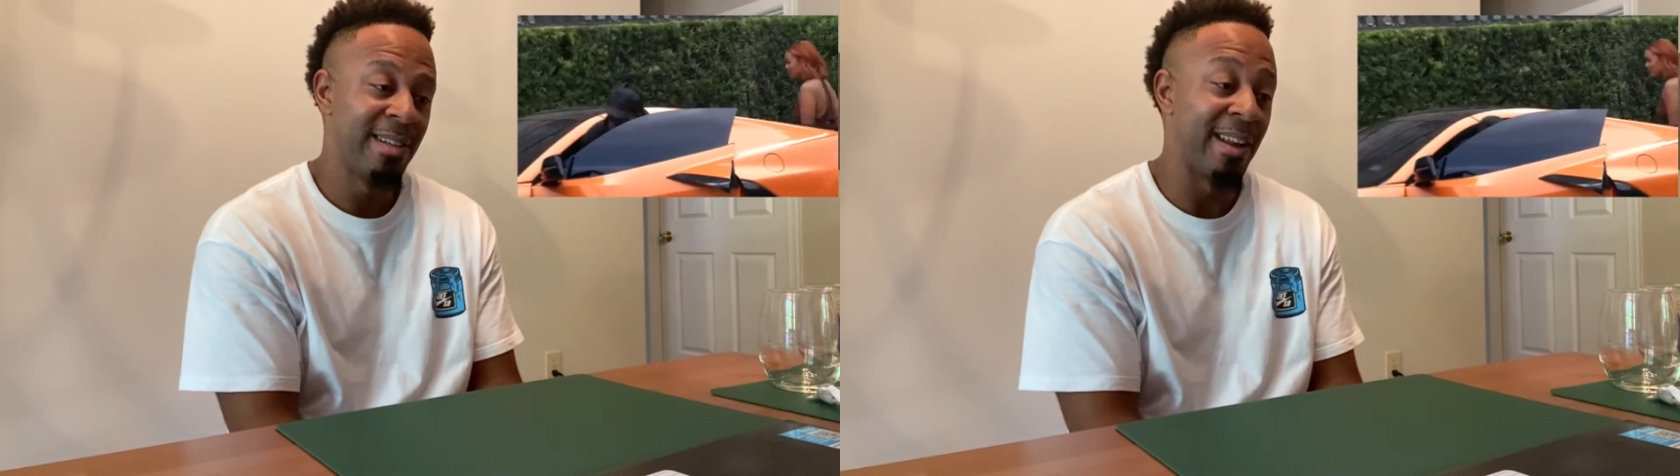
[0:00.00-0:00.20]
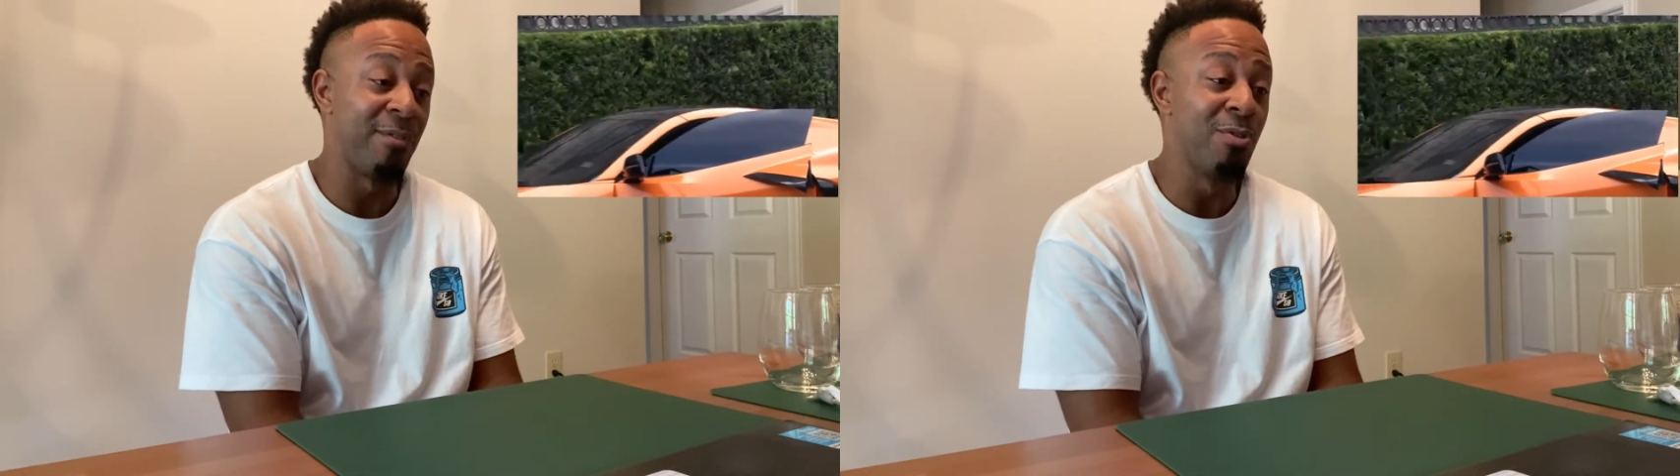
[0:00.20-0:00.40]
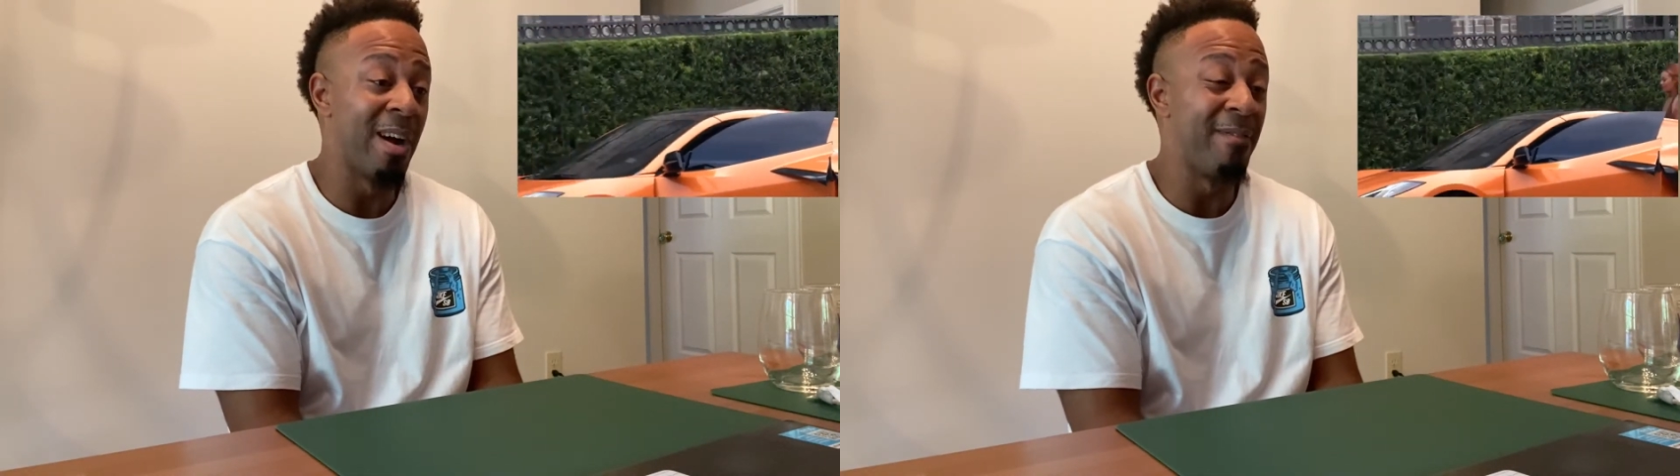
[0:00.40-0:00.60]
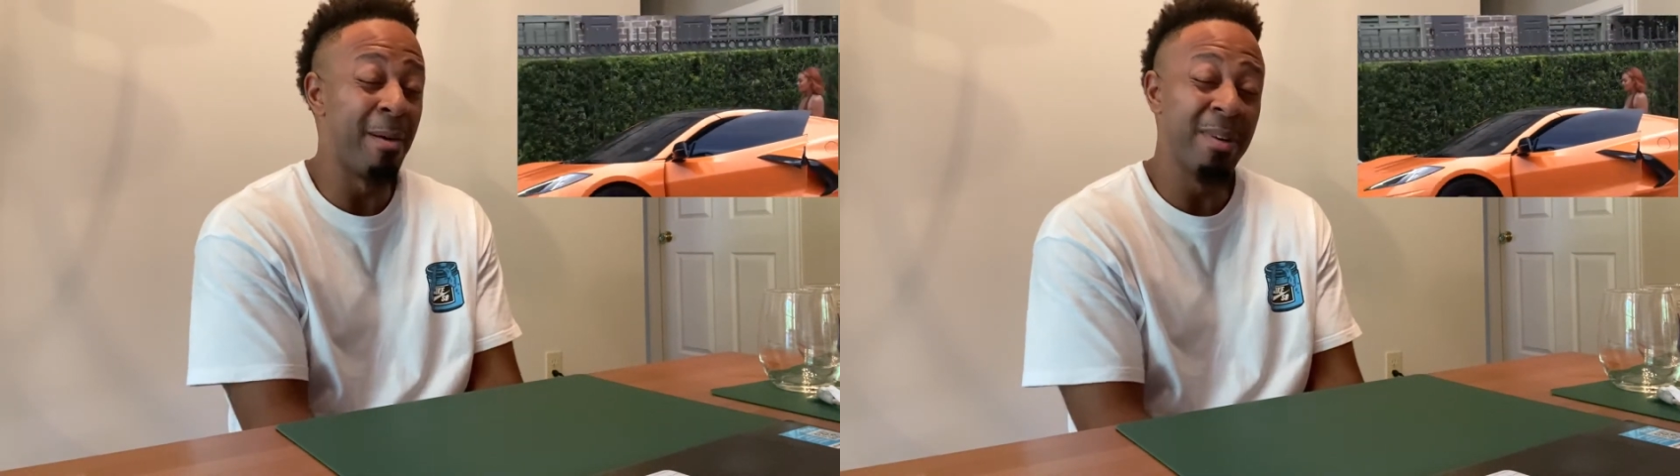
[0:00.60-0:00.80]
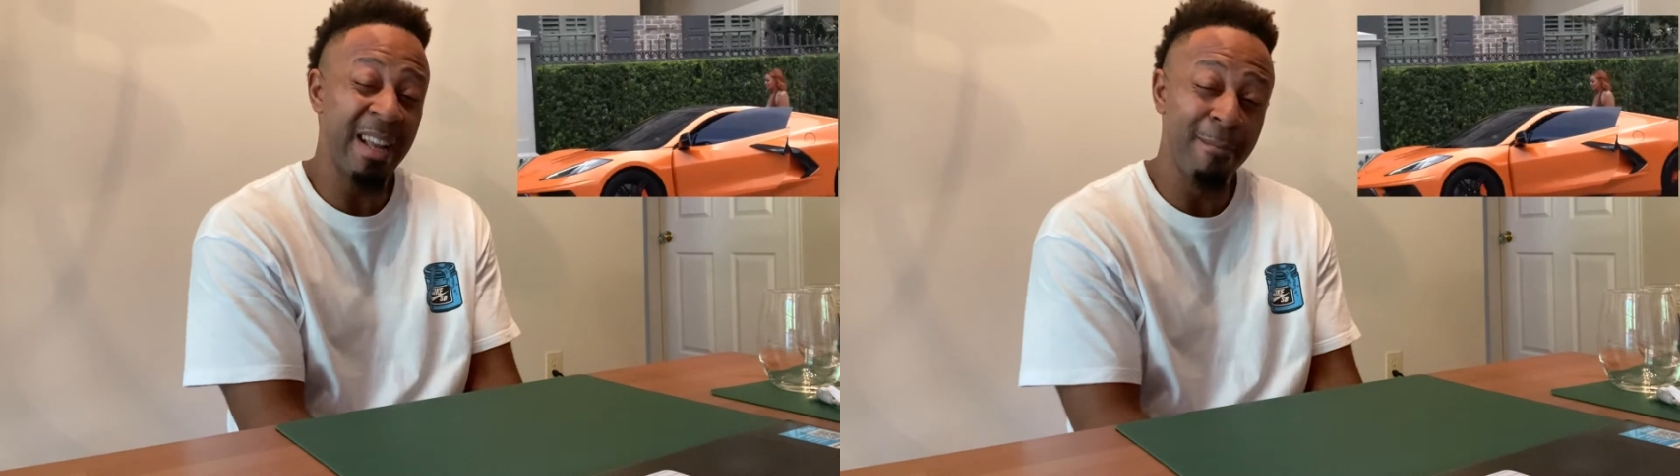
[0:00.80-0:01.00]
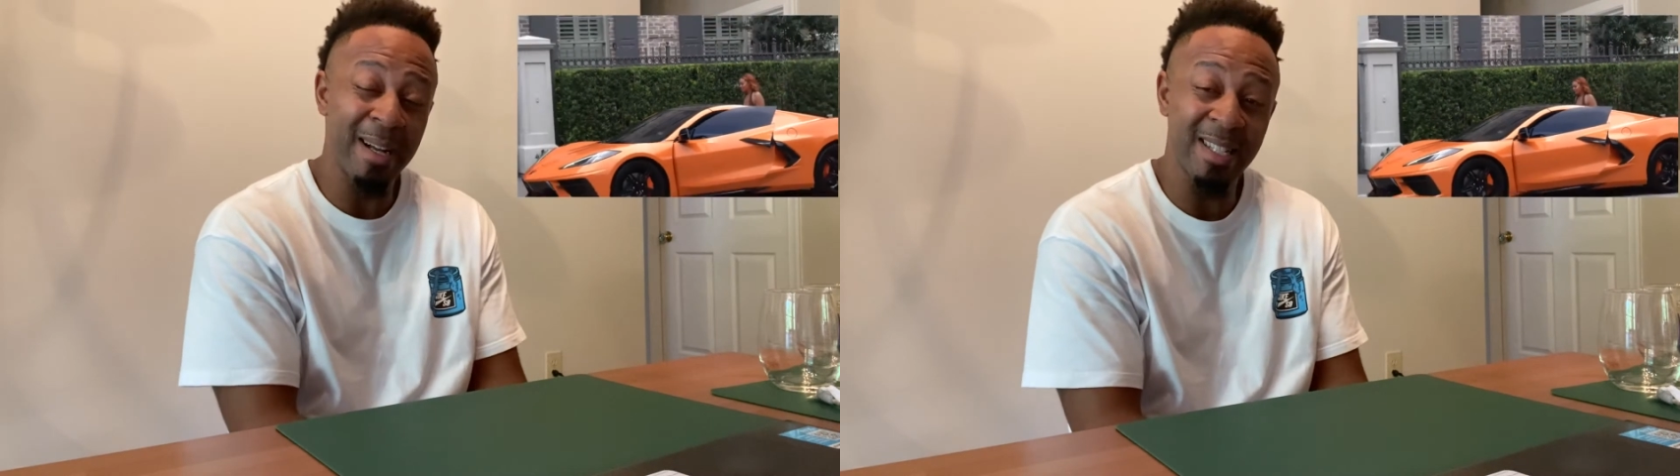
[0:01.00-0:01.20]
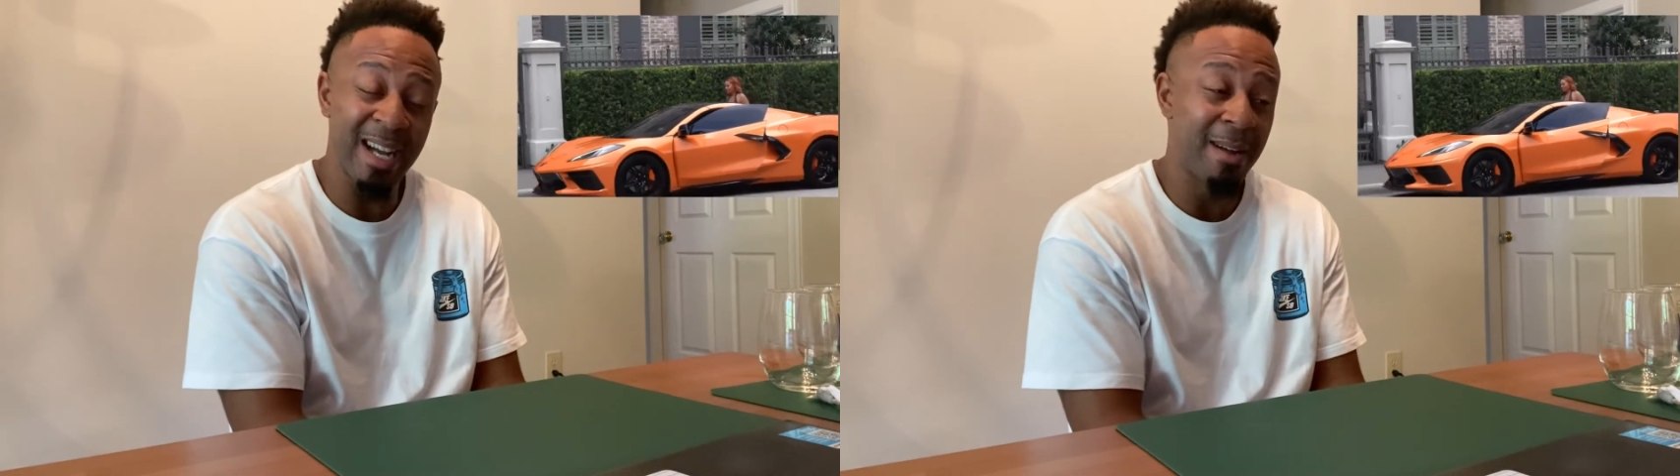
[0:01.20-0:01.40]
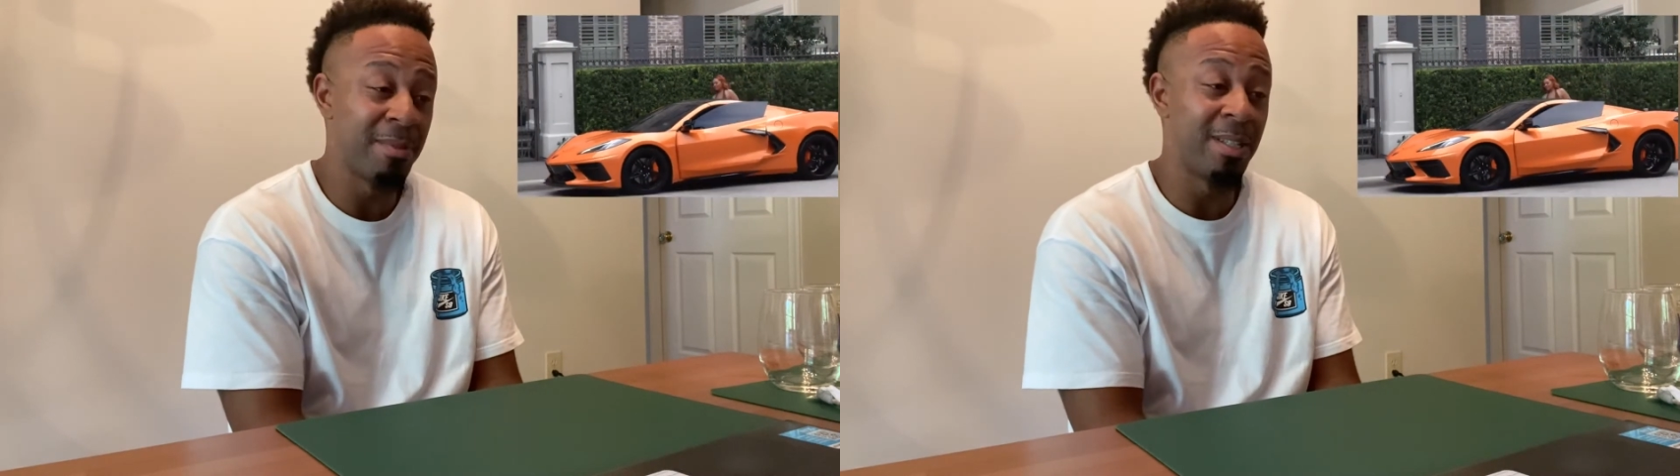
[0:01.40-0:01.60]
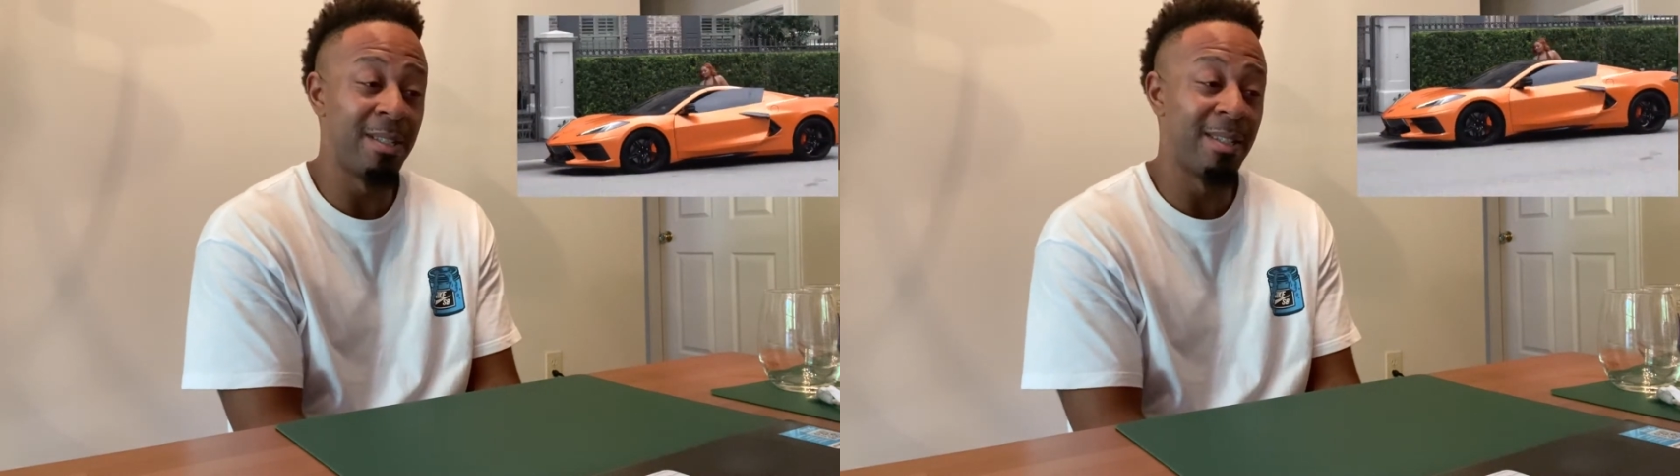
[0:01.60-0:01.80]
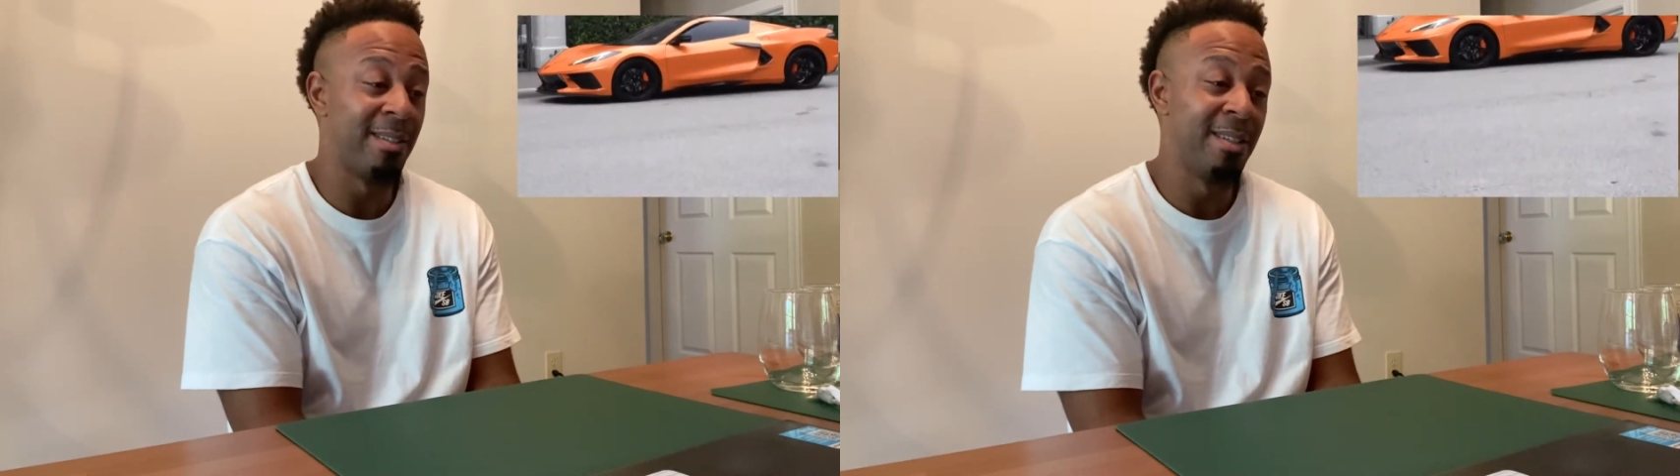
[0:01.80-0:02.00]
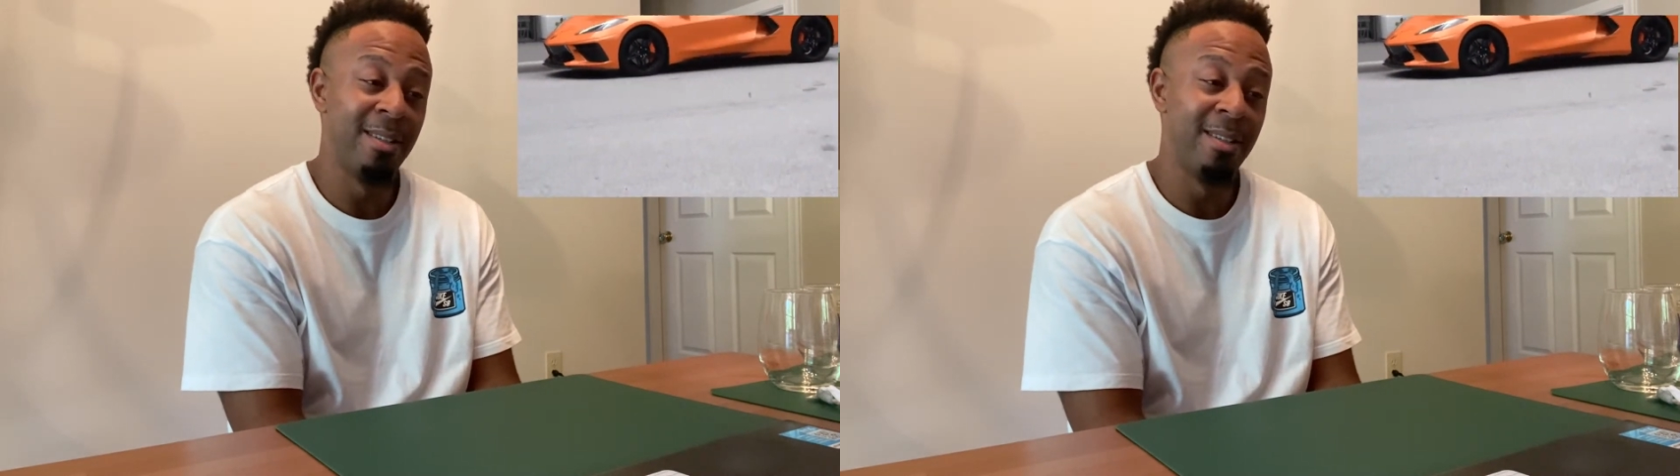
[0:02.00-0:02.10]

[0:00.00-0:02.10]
And if you, if I'm gonna give my time to